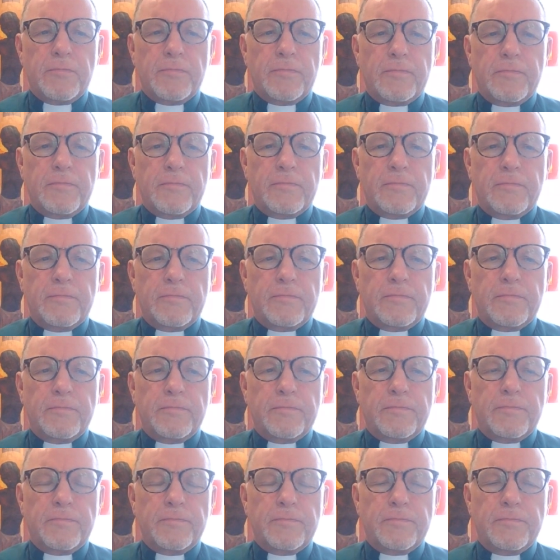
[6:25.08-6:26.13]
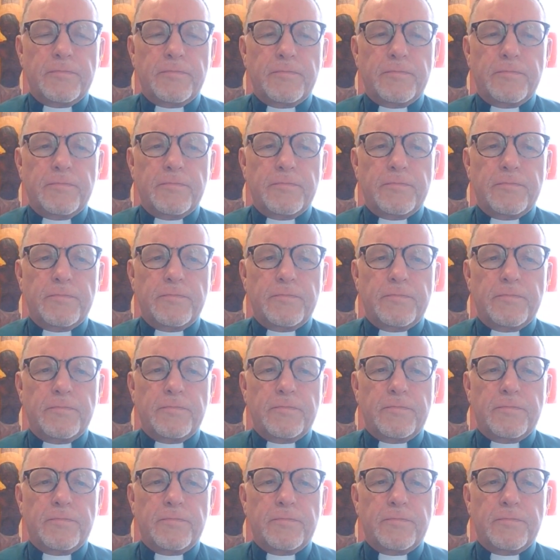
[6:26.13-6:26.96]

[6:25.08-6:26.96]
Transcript: (silence)